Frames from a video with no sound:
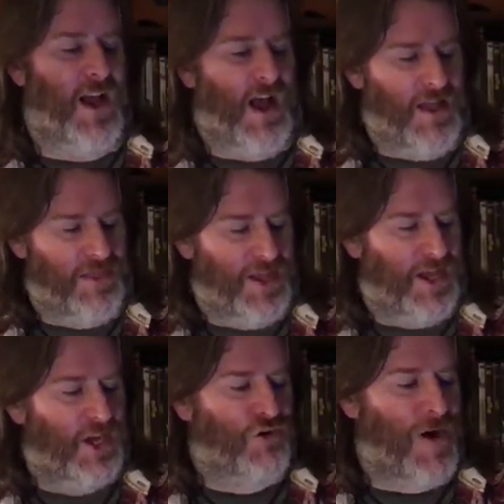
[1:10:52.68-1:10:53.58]

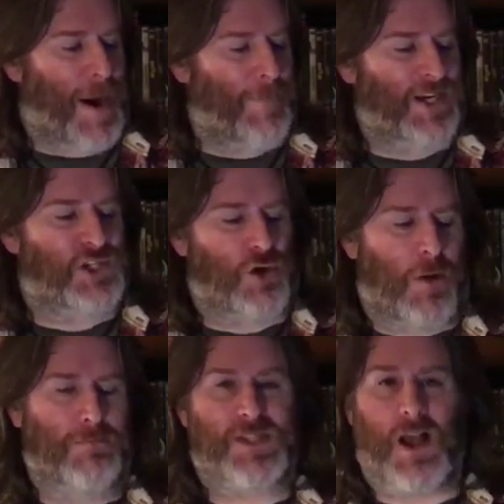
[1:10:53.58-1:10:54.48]
Other crap
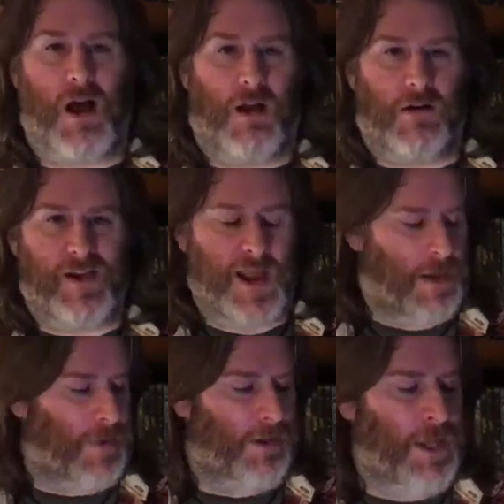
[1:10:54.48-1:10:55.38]
shops are
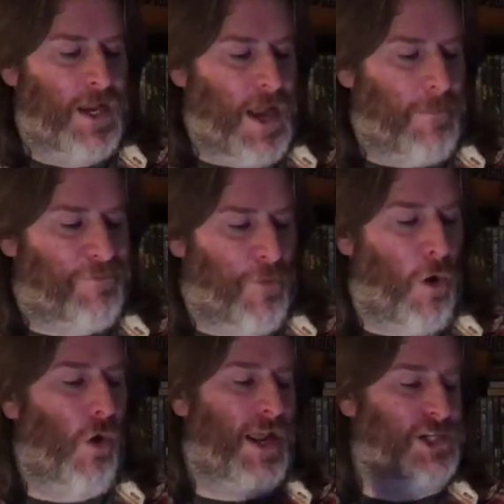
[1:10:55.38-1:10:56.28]
available. Number
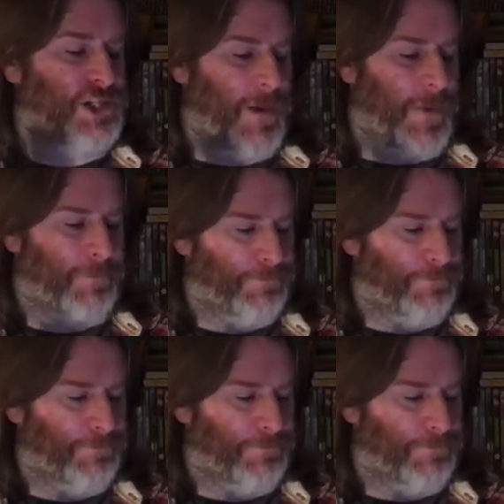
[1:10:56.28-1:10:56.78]
four, ladies and gentlemen.